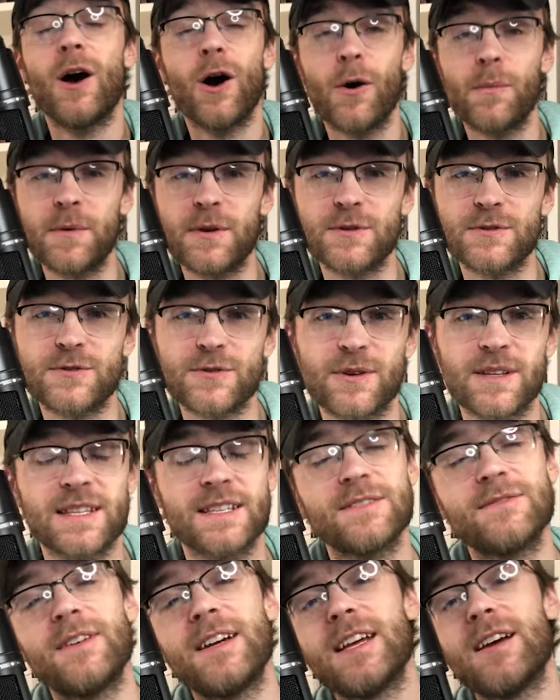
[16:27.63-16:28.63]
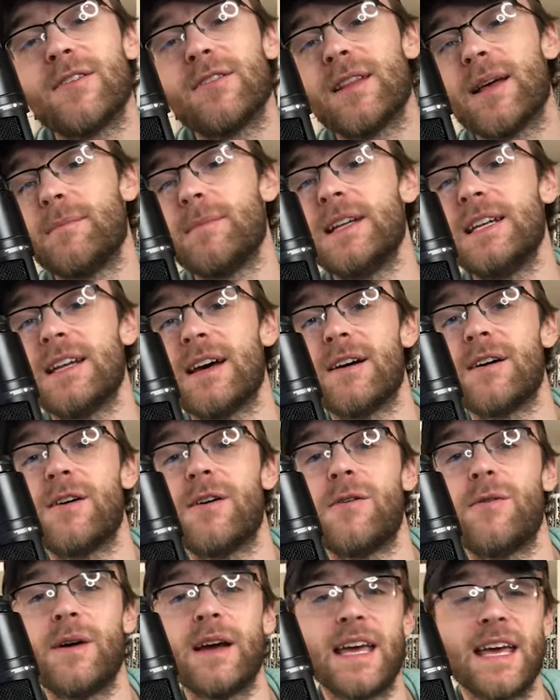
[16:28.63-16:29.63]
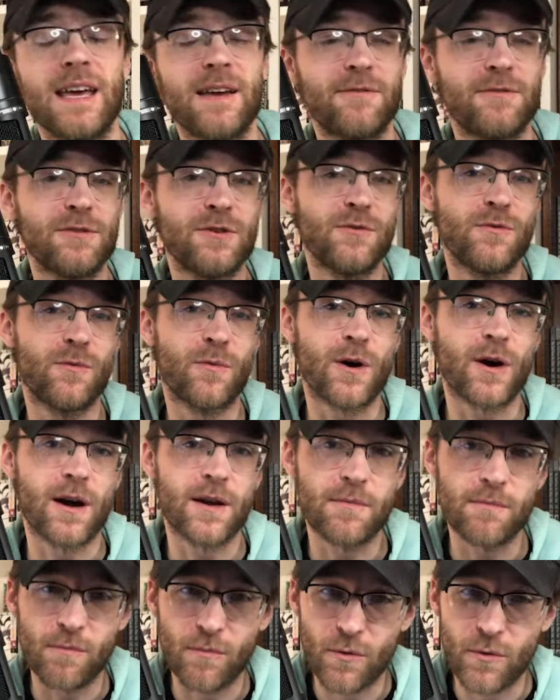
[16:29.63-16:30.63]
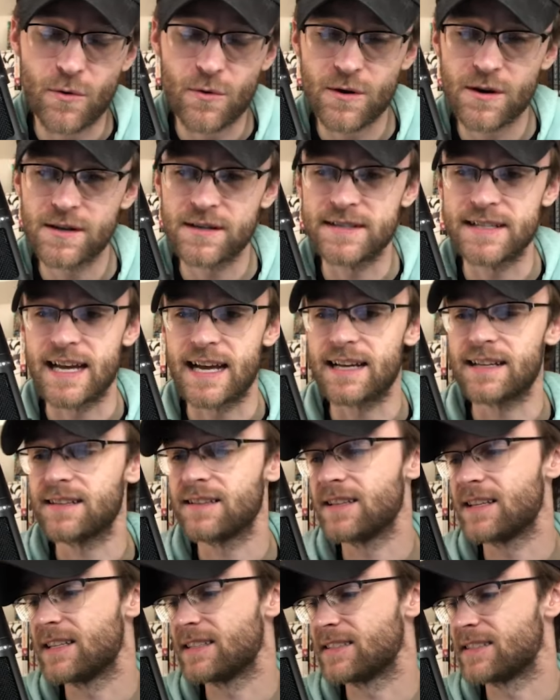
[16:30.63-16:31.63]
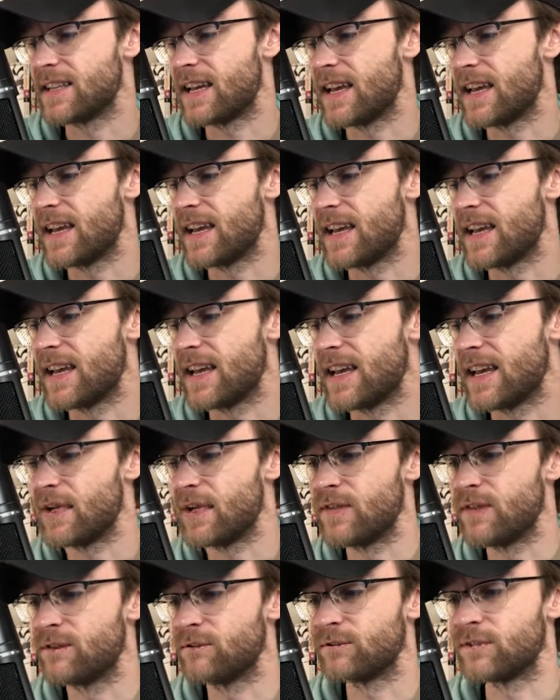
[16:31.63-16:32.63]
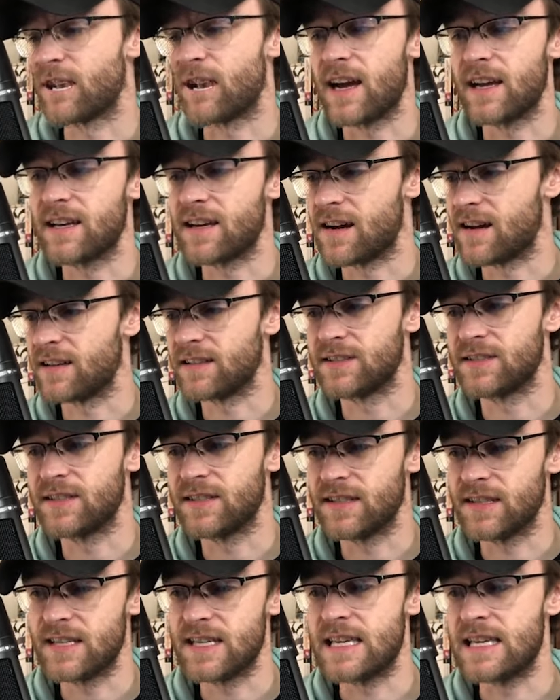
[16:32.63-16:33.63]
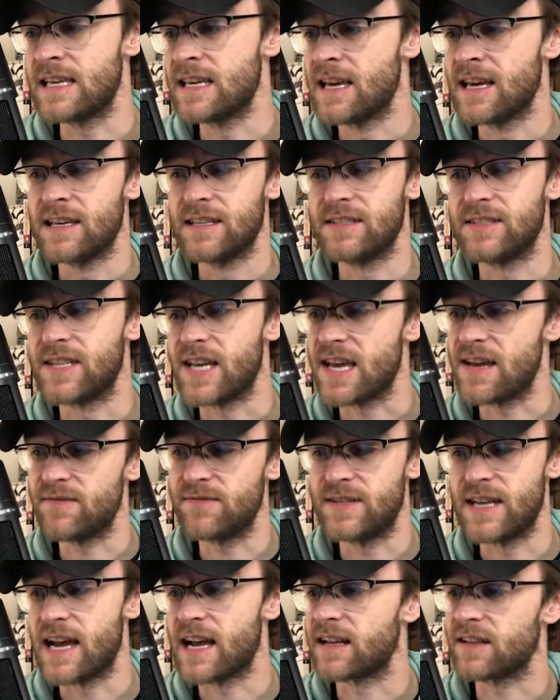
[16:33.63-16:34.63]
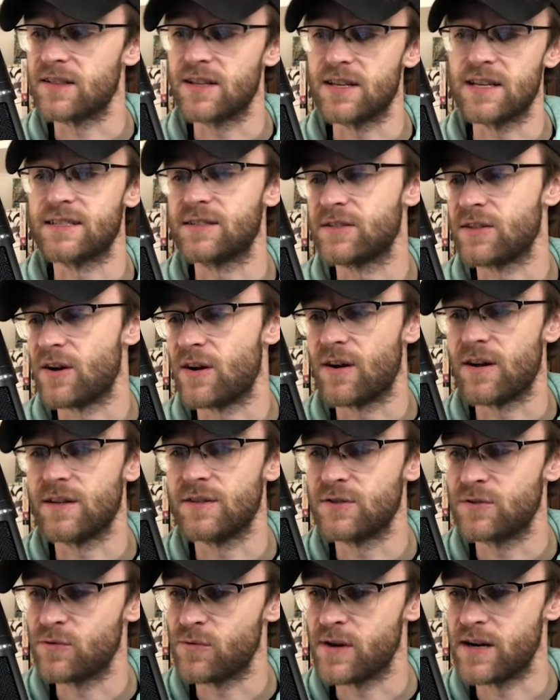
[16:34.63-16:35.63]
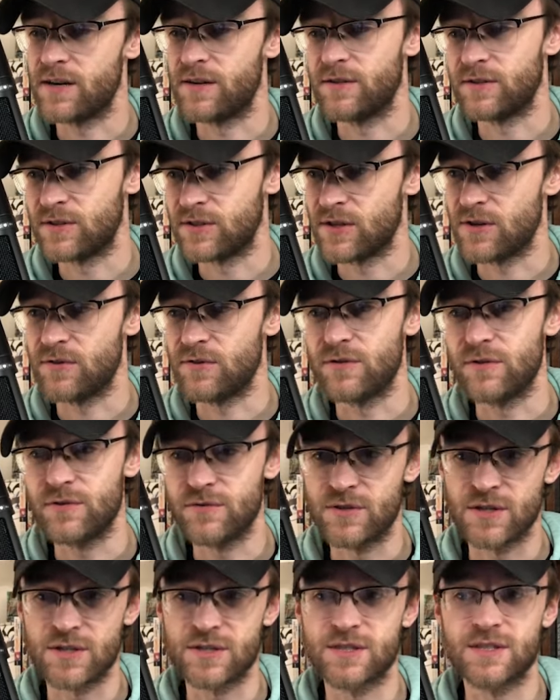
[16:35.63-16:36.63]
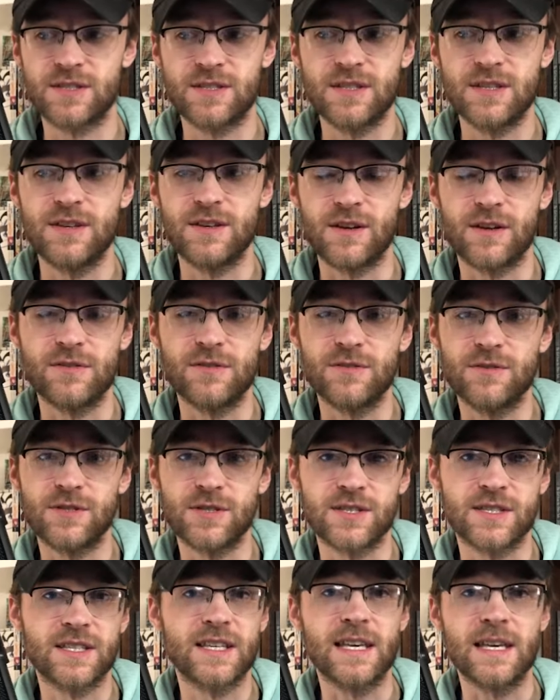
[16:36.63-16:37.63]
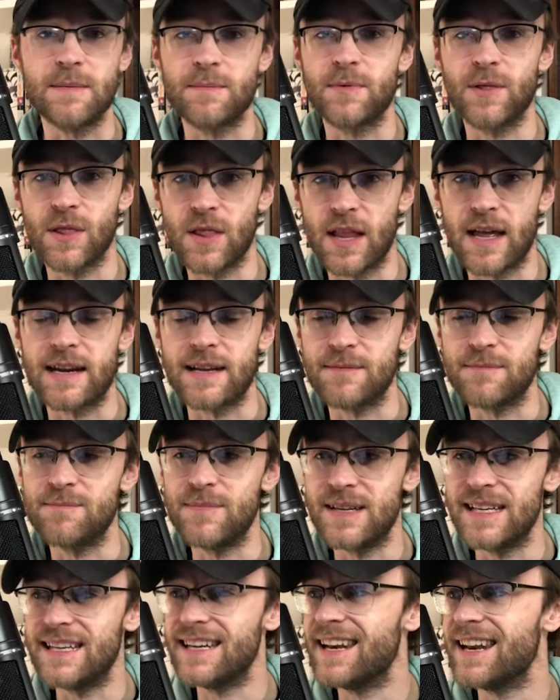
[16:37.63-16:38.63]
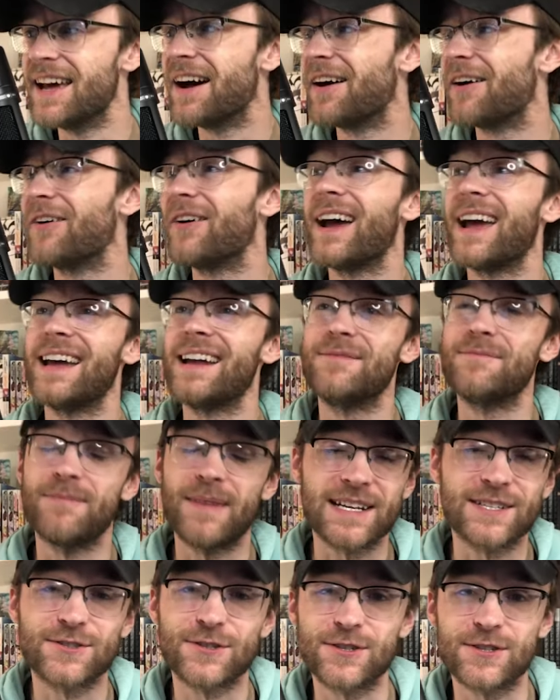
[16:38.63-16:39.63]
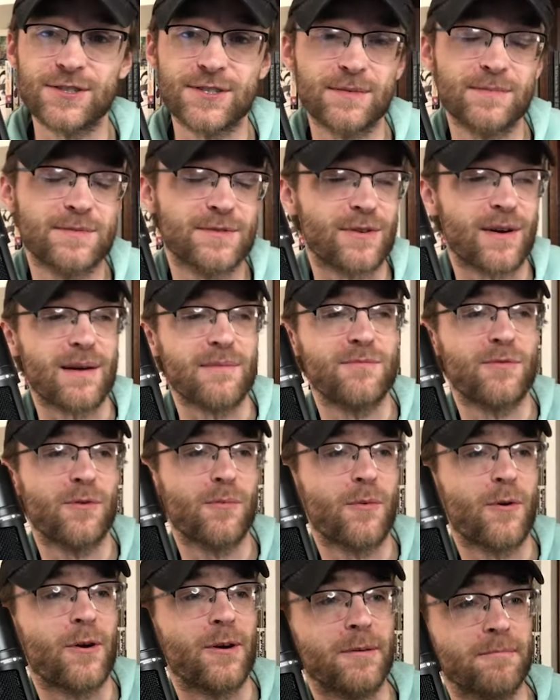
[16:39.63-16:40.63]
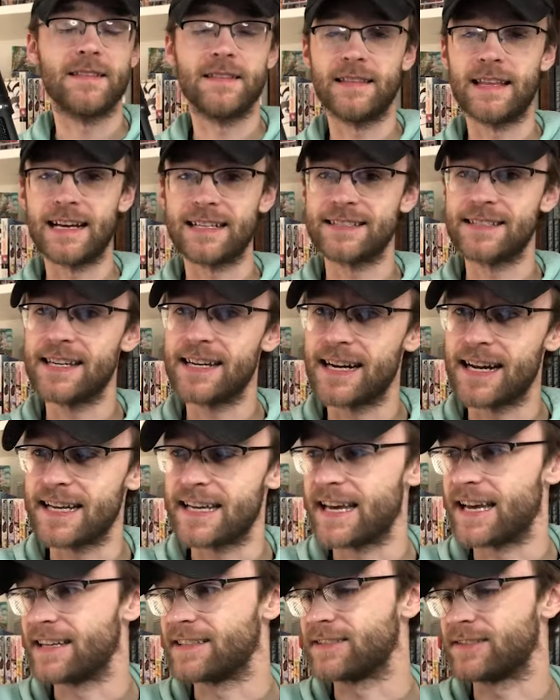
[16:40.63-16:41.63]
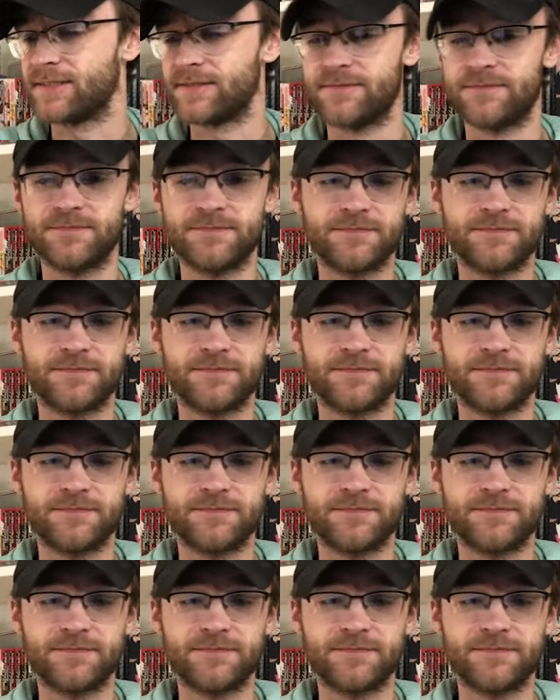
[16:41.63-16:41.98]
Hope you enjoyed this video. Let me know if you want more deck lists and those videos. I constantly save deck lists on Twitter, so you just, you know, you just keep letting me know, and make sure to subscribe for more. That's it, I guess.